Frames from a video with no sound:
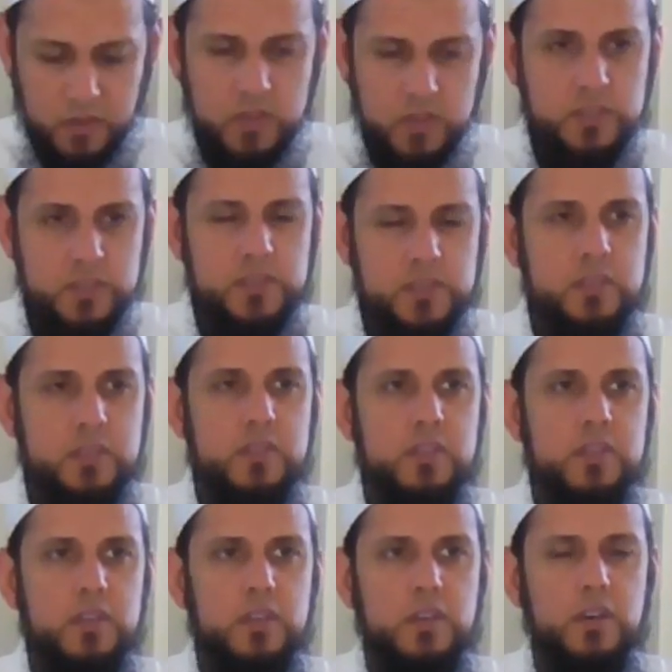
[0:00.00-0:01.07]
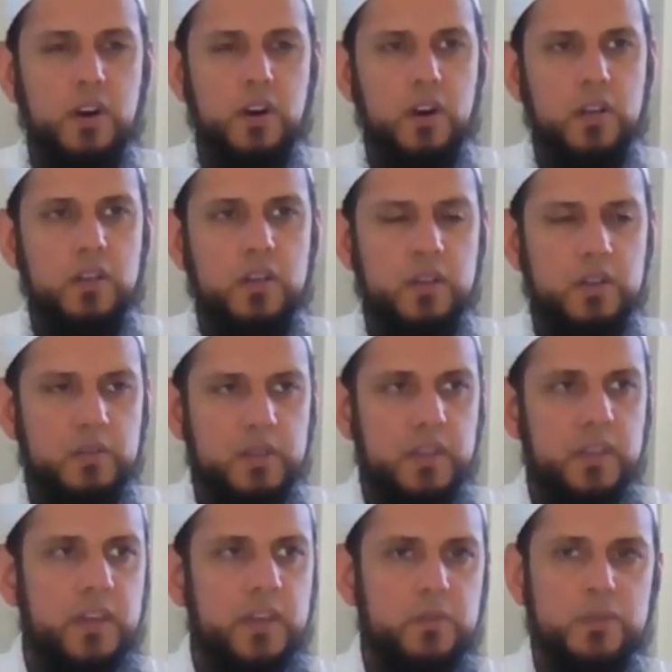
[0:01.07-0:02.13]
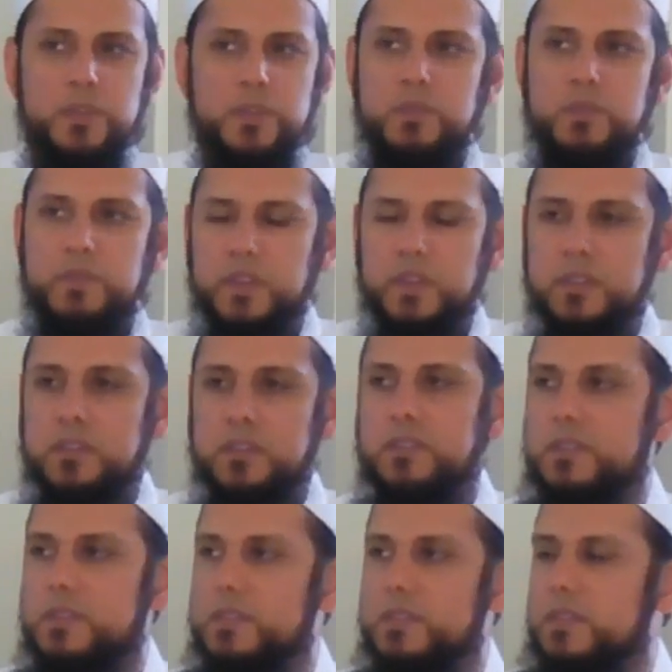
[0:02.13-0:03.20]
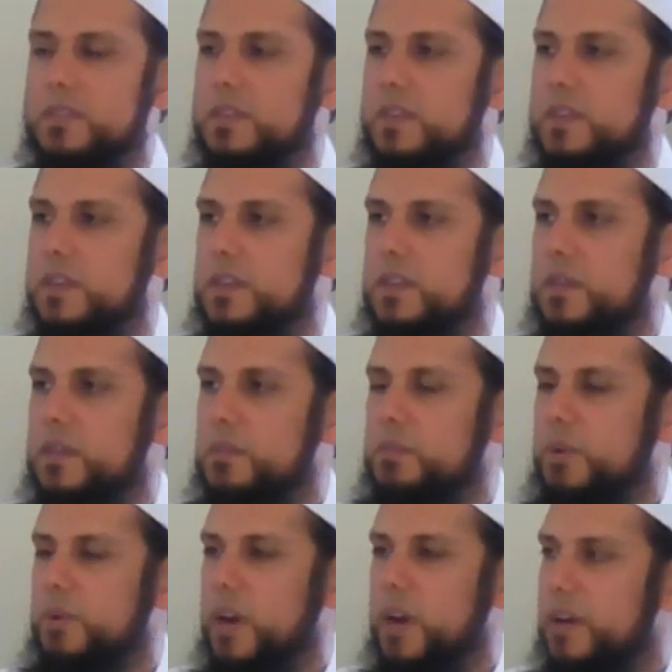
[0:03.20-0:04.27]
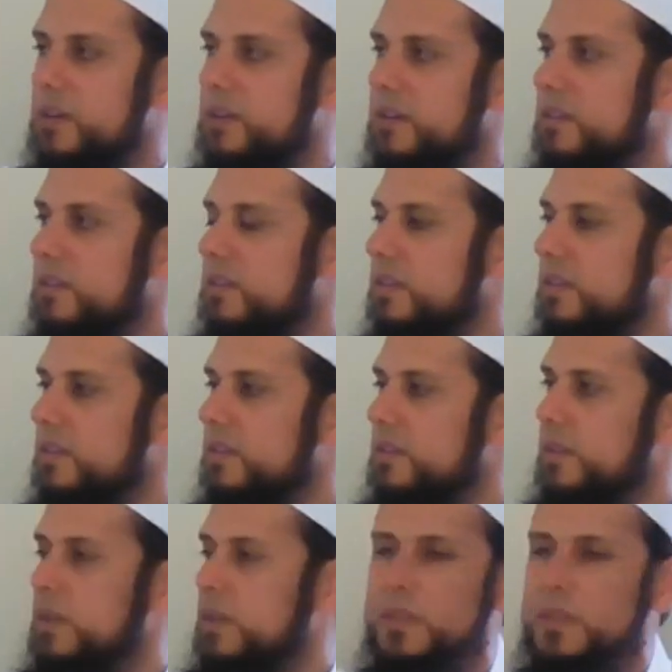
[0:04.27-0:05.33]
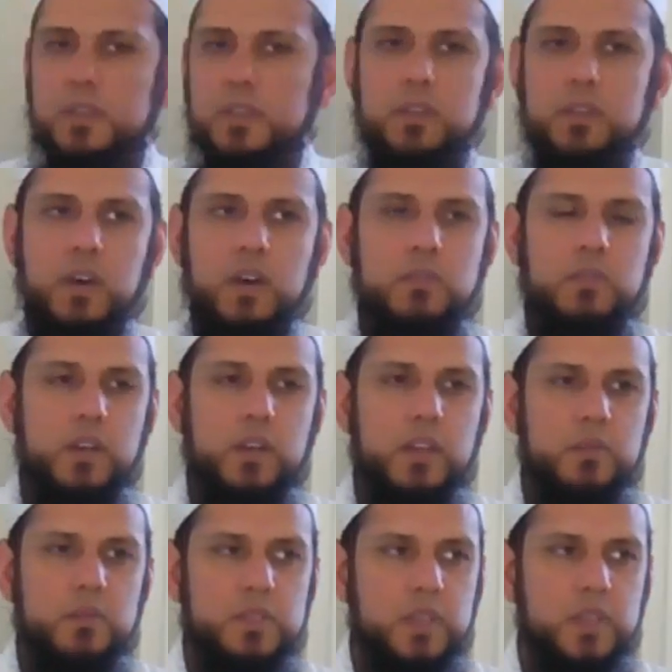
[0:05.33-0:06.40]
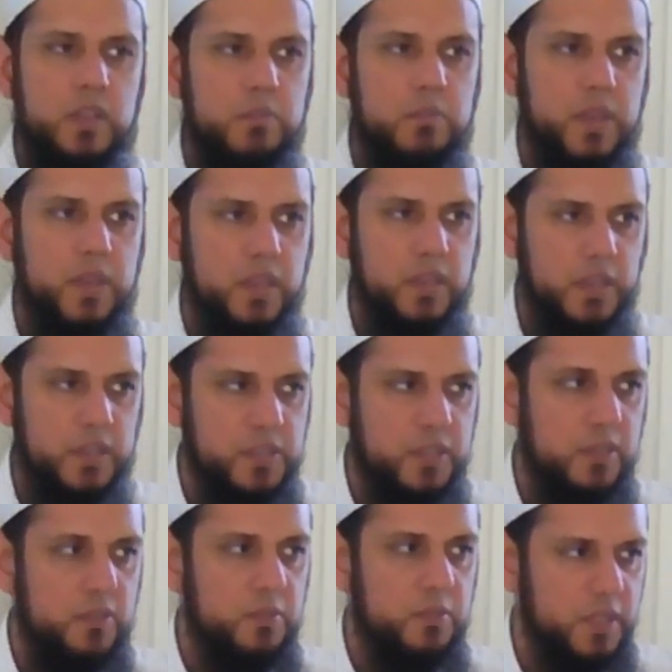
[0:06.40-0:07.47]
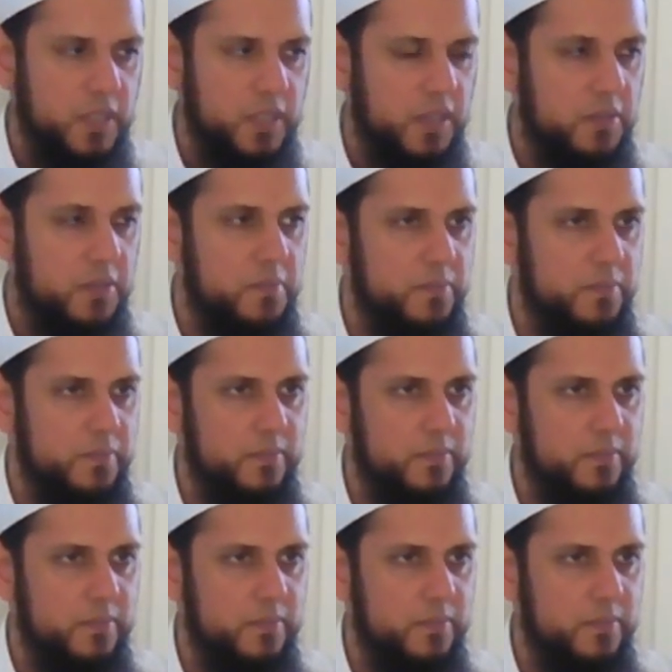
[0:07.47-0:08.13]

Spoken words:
other words, all agree that it was revealed prior to Nabi sallallahu alaihi wasallam making hijrah to Medina.